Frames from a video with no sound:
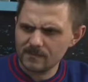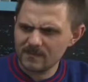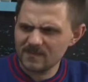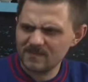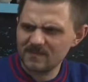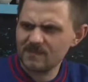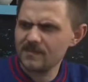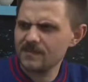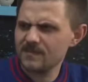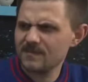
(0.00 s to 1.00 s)

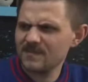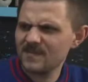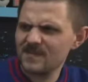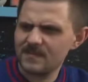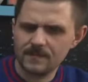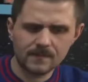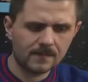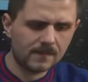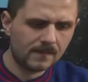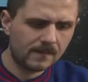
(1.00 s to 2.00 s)

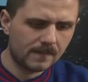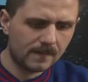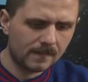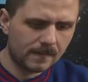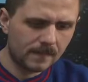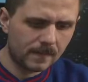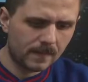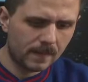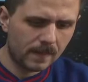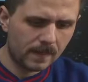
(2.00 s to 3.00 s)

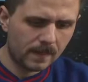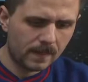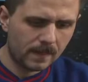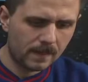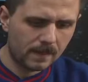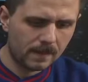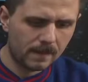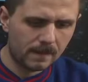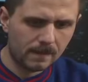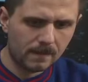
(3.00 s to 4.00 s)

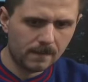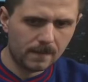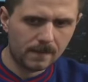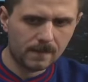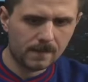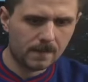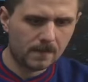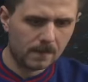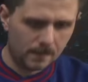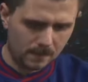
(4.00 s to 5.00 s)

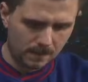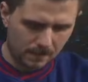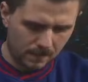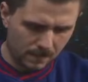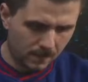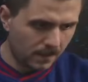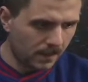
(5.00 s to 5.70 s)
[no speech]